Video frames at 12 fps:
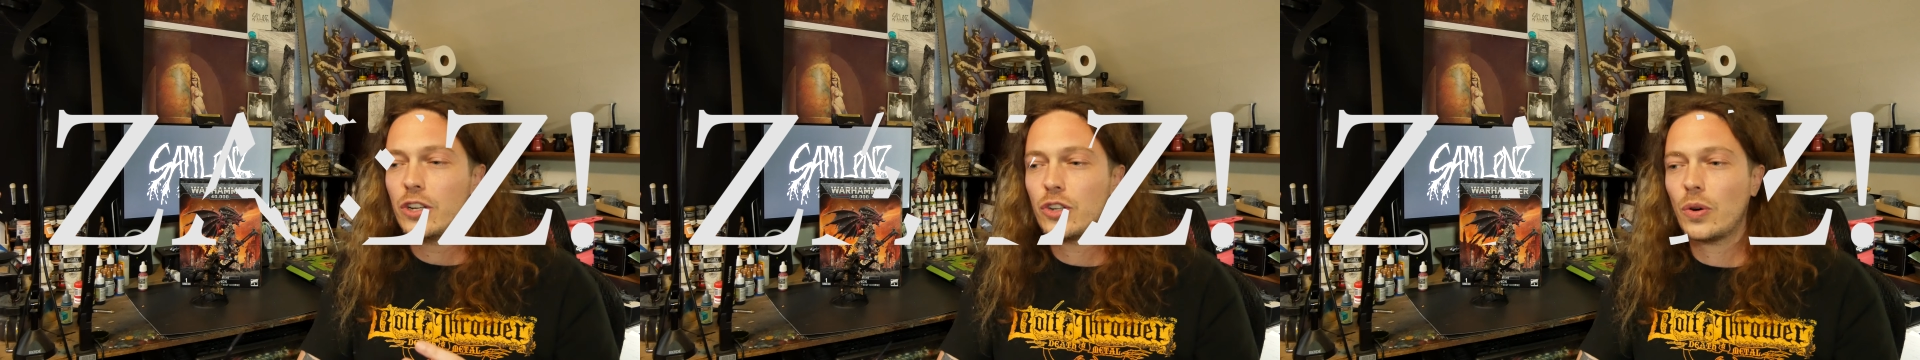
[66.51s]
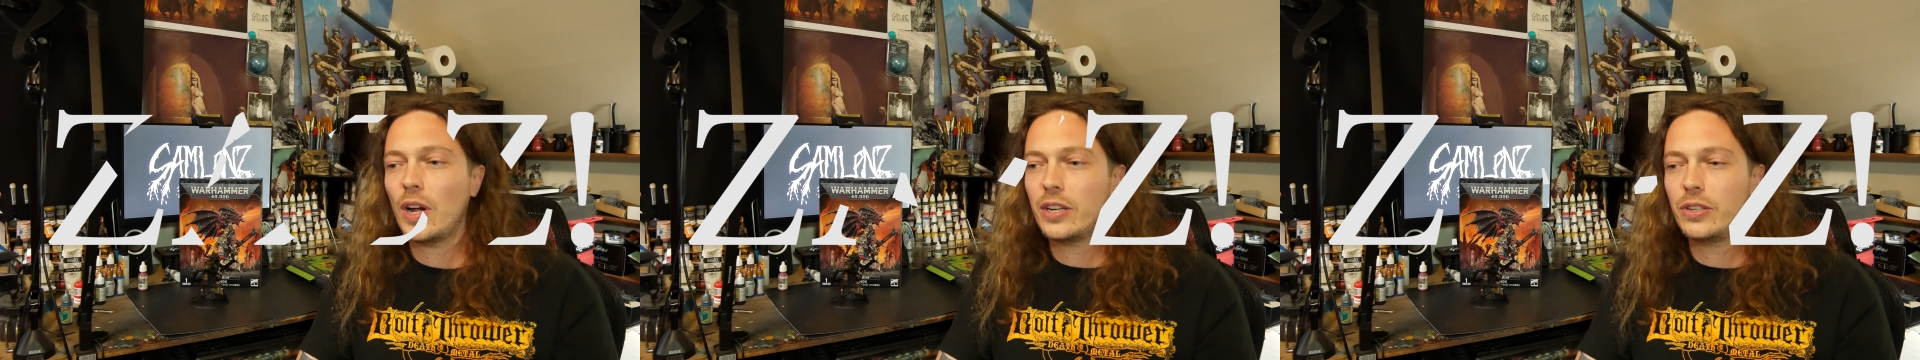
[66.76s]

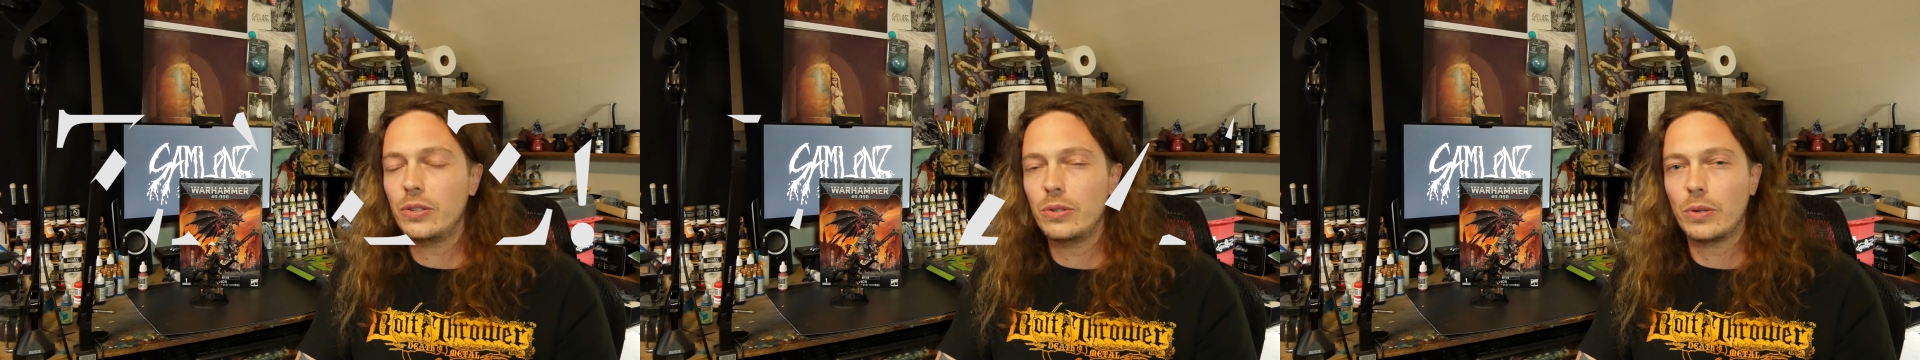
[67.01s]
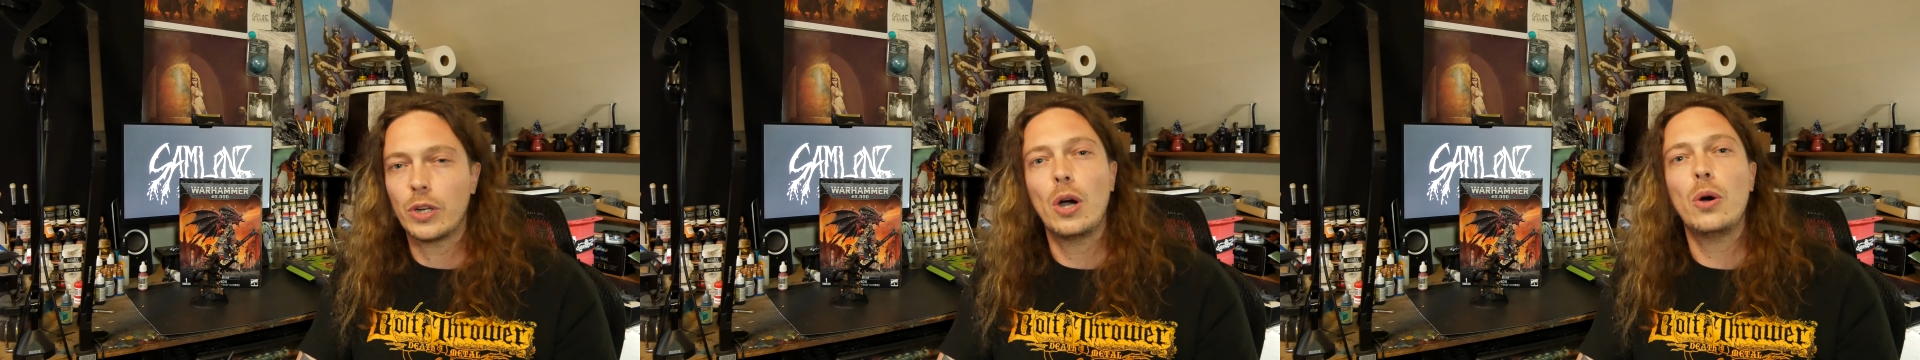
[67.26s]
try
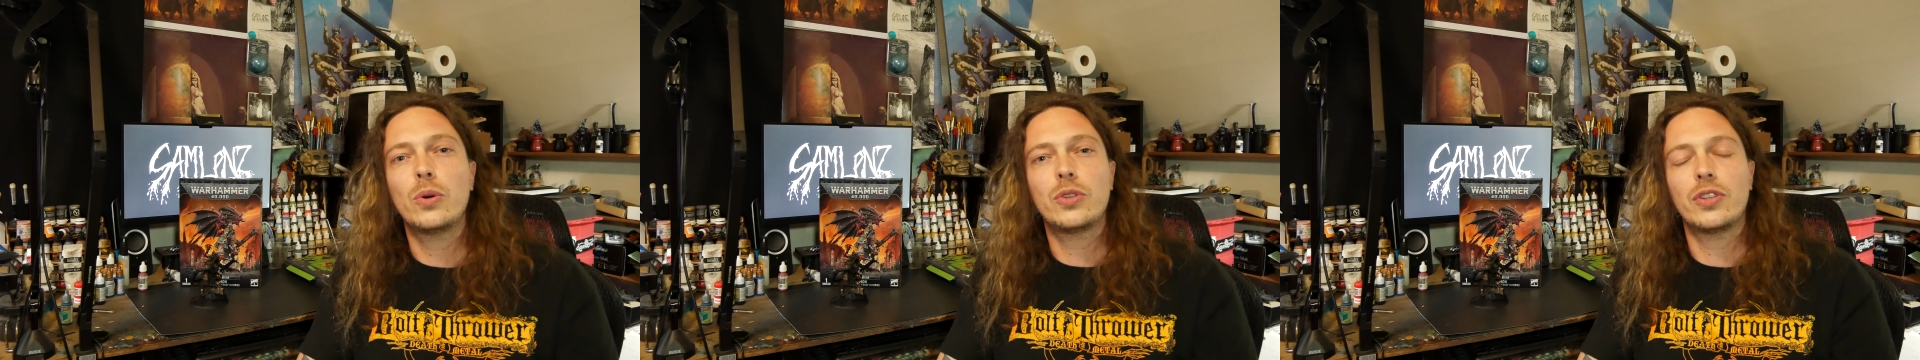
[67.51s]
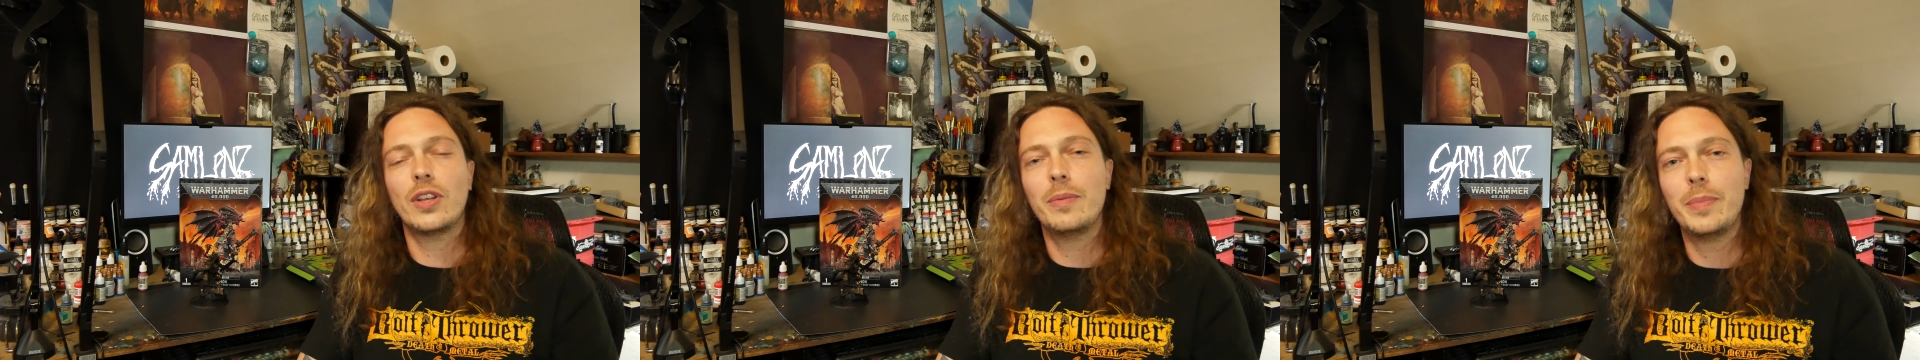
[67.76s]
to
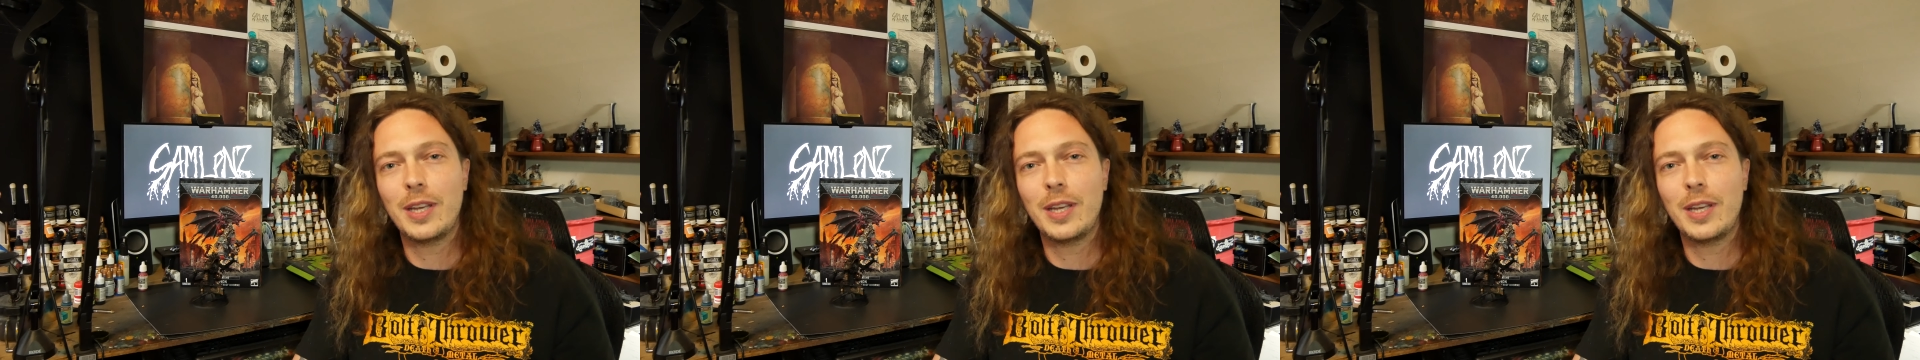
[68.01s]
coax them